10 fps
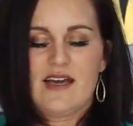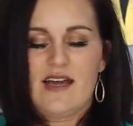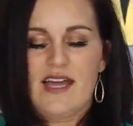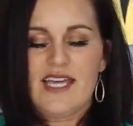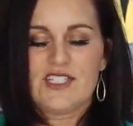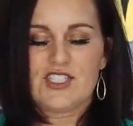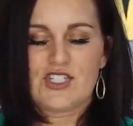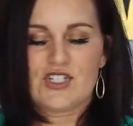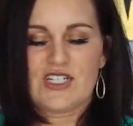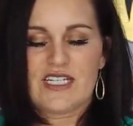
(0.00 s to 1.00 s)
I
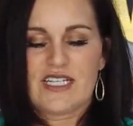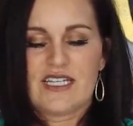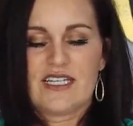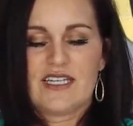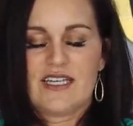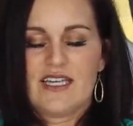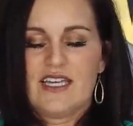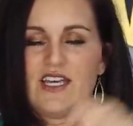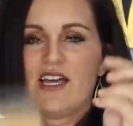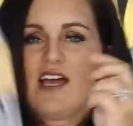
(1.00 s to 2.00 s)
took
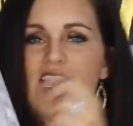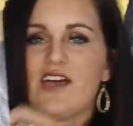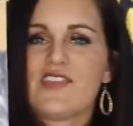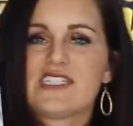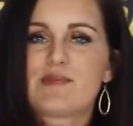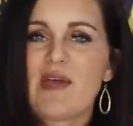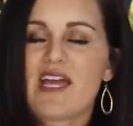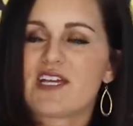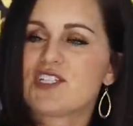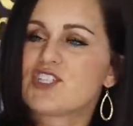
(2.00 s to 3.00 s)
I got this
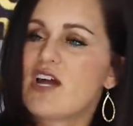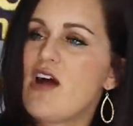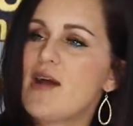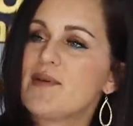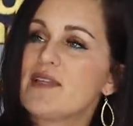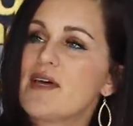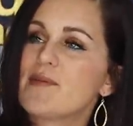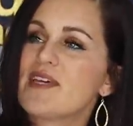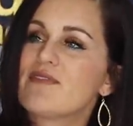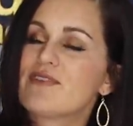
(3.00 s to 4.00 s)
package at Hobby
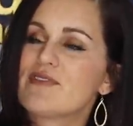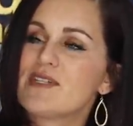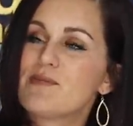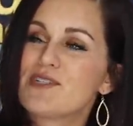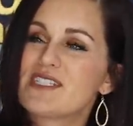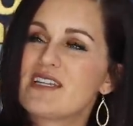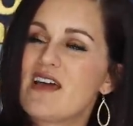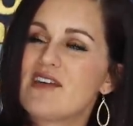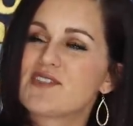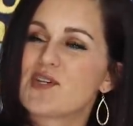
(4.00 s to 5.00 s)
Lobby 50%
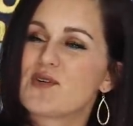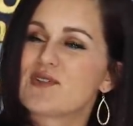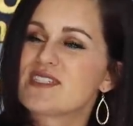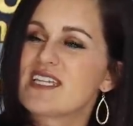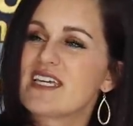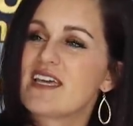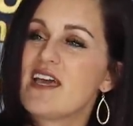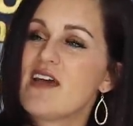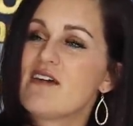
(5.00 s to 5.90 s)
off, so it was like